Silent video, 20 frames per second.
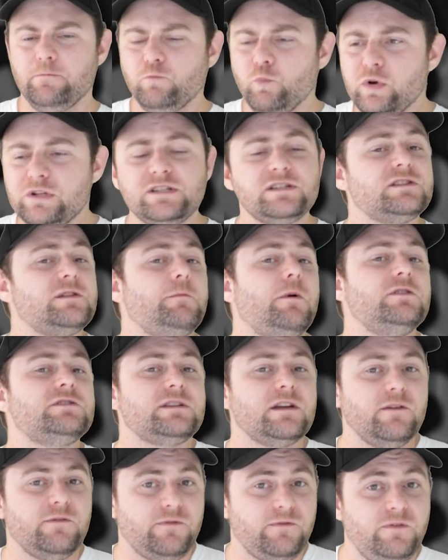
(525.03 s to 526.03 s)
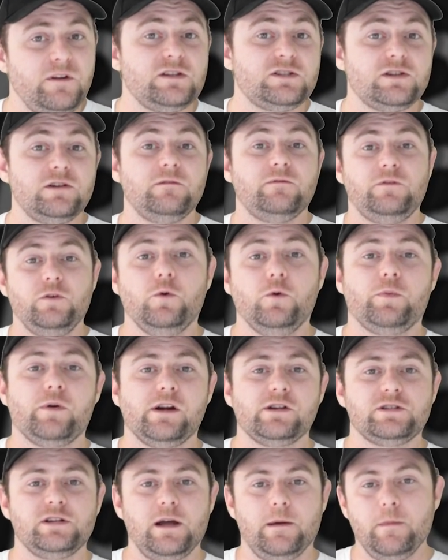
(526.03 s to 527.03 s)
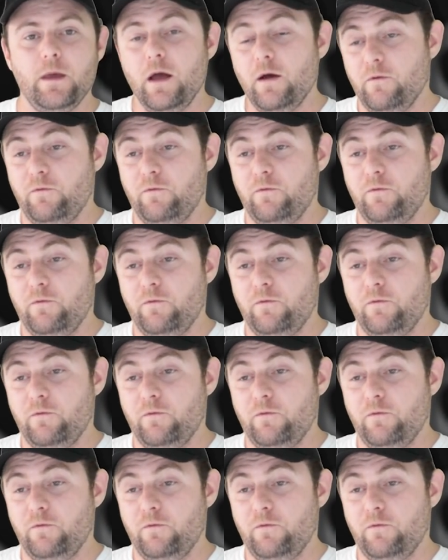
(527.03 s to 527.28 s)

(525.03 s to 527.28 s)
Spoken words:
which is the most efficient pressure